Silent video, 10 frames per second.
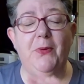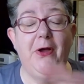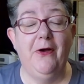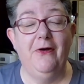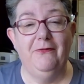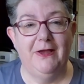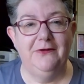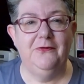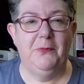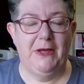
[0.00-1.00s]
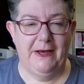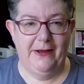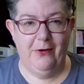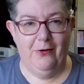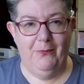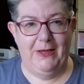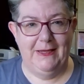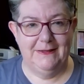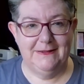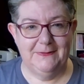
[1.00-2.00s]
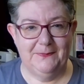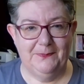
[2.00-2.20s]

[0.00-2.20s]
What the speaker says: perfect for beginner card makers.